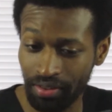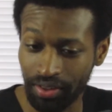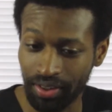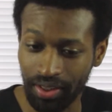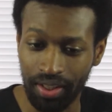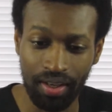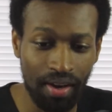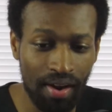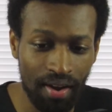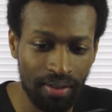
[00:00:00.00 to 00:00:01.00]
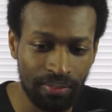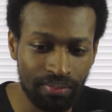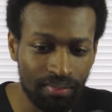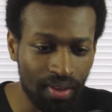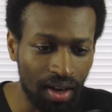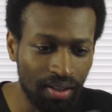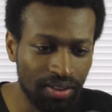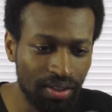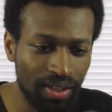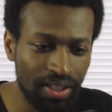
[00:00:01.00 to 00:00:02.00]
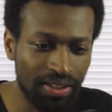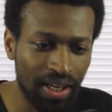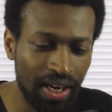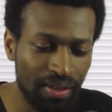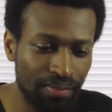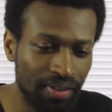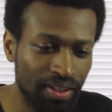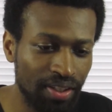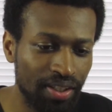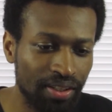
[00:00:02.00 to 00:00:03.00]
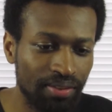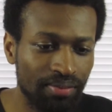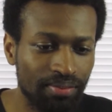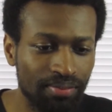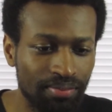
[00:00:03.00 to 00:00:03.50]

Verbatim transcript: interesting. Also, he's kind of a